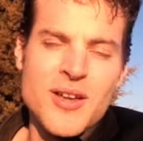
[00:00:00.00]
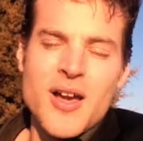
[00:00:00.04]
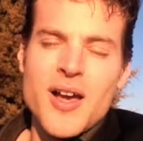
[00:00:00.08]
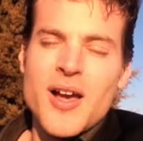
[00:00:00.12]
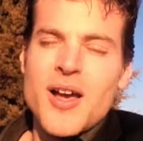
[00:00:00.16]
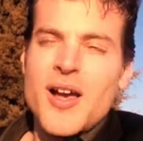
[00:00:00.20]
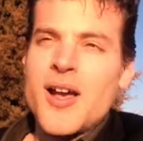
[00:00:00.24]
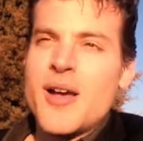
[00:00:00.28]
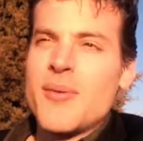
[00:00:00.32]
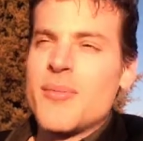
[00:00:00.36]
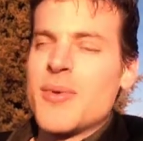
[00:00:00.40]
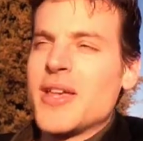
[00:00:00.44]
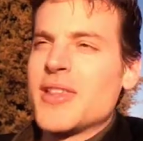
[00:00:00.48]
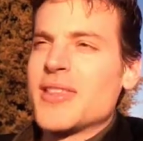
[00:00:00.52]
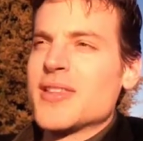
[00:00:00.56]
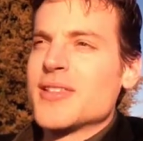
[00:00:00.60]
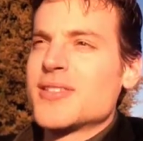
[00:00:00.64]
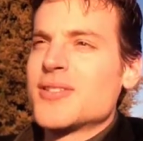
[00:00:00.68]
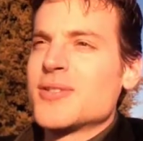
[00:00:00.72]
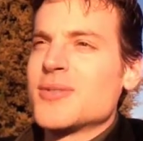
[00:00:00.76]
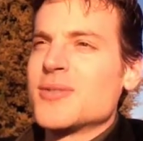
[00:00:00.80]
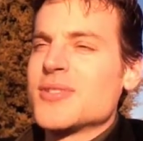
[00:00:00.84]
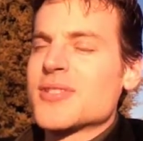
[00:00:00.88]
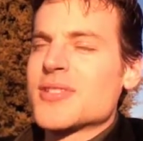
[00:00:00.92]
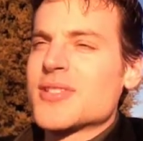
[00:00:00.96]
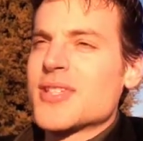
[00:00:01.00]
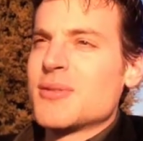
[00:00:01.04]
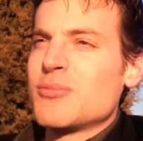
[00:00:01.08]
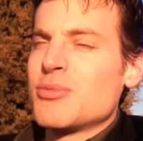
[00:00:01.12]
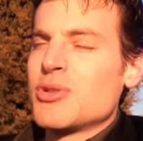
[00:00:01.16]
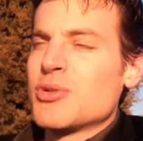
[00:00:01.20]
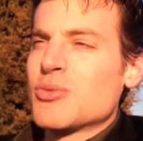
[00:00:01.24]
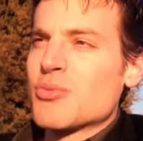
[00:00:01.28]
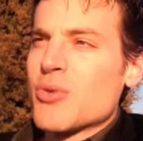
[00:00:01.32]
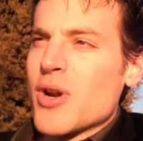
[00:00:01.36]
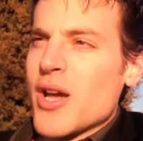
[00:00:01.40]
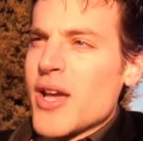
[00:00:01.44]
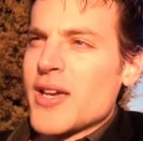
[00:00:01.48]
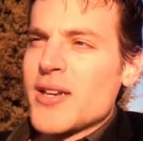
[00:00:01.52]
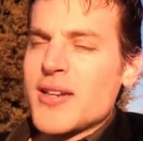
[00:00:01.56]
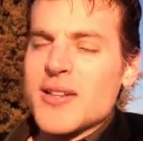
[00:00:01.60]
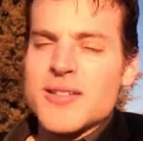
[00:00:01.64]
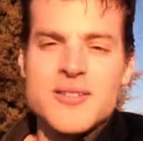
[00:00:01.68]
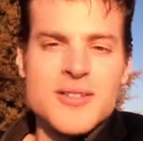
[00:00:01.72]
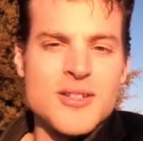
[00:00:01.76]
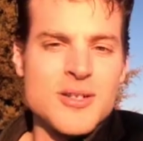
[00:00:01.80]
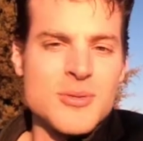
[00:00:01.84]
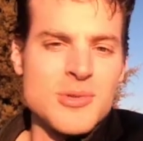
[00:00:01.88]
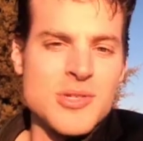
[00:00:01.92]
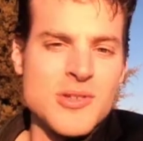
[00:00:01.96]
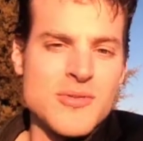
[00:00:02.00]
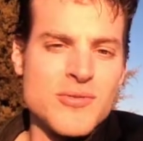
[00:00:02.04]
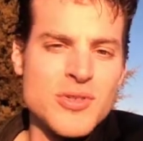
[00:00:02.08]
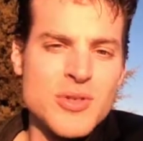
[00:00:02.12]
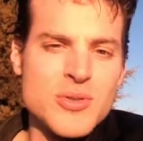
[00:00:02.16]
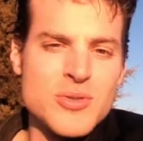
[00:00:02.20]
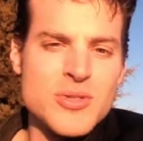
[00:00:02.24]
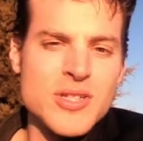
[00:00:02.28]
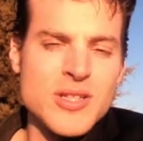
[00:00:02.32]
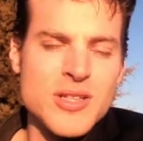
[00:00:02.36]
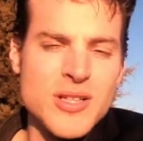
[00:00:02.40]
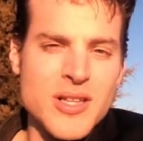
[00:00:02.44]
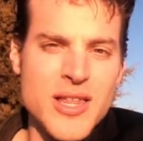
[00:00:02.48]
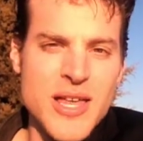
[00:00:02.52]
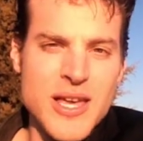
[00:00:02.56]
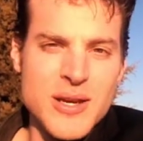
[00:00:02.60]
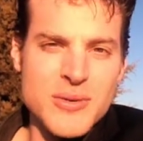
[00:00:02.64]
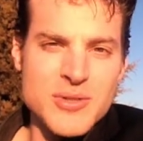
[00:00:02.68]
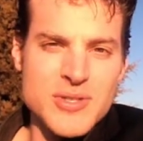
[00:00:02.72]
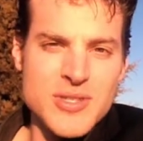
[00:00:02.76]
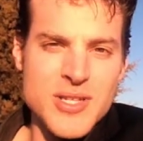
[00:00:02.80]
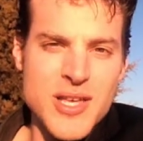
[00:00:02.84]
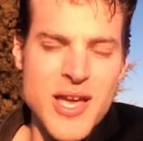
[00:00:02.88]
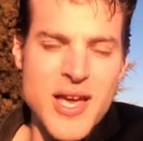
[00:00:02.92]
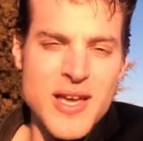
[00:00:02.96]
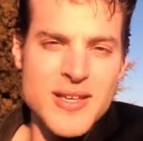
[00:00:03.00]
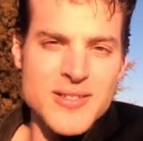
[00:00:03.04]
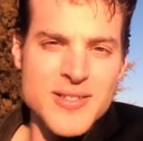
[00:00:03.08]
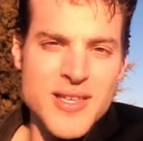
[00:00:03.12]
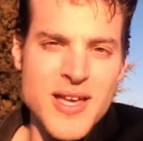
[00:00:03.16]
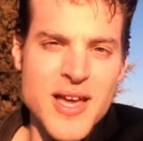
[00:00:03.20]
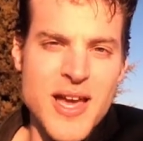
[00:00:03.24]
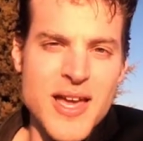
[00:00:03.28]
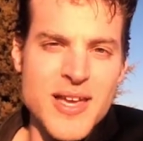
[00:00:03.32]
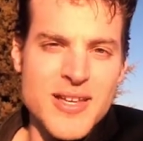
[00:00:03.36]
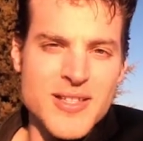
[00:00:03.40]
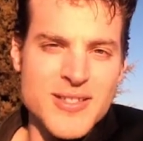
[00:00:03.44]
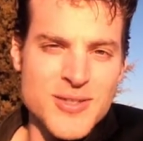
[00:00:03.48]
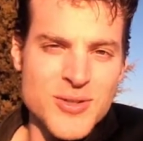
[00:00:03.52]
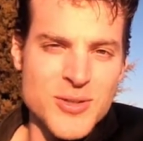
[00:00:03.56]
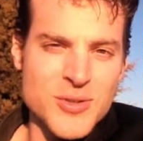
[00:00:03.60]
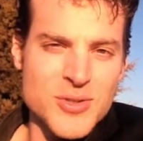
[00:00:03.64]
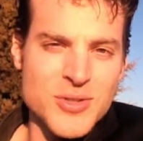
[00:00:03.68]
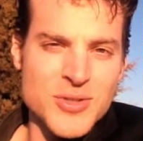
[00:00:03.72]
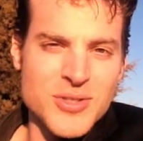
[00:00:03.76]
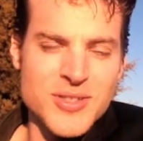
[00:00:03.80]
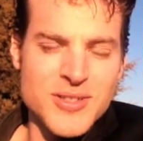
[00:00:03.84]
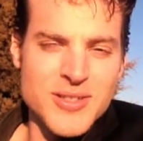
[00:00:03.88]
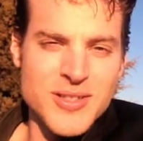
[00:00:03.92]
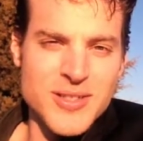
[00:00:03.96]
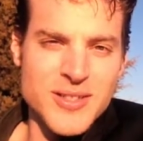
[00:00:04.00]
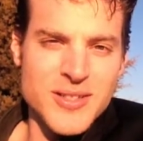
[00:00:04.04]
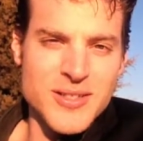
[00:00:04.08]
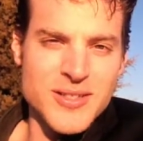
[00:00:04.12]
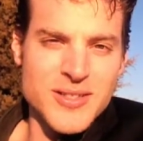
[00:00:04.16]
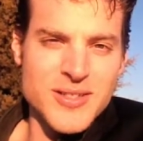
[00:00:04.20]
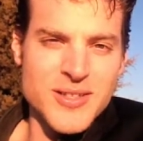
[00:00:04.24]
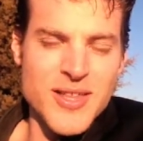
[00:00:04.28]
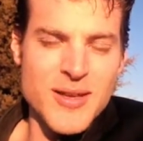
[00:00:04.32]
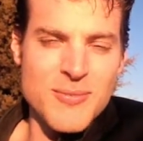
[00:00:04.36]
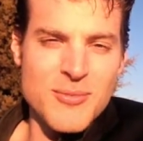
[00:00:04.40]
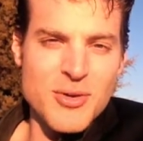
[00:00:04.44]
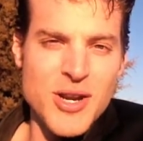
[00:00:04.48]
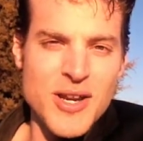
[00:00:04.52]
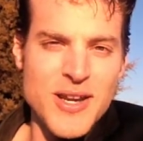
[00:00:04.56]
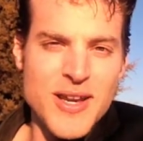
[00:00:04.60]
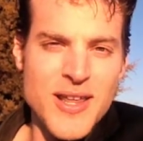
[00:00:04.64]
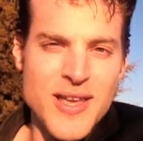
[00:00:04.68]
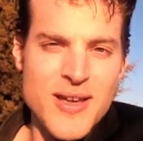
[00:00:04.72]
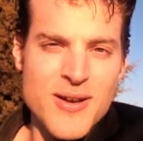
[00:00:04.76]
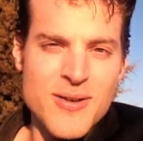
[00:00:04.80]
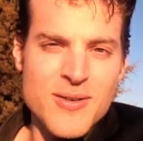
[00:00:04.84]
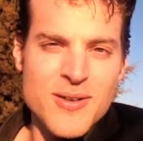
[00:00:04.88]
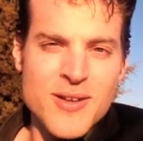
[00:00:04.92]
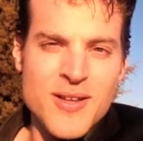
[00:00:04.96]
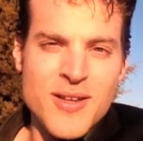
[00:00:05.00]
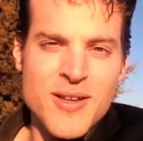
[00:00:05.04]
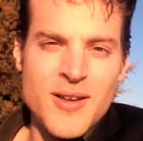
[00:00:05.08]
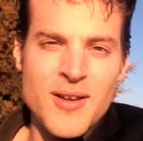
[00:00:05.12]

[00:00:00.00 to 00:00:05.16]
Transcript: And the students can be right in terms of using the language that has the highest social utility to them right now,